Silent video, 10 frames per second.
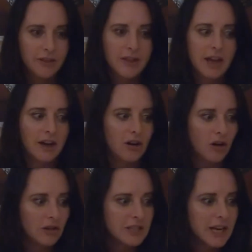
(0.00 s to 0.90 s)
They are
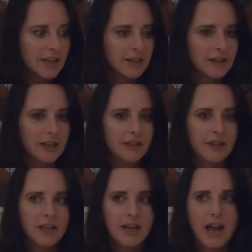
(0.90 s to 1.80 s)
holidaying in
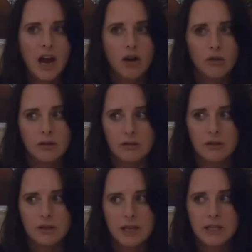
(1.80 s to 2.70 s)
their now
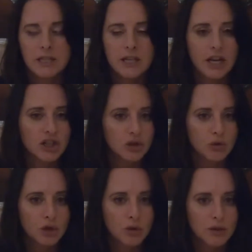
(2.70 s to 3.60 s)
international
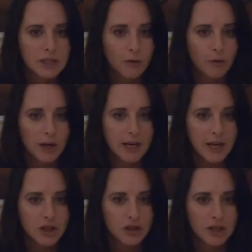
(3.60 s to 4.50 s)
tourist-free
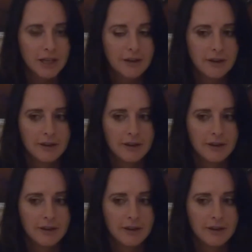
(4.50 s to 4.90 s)
country.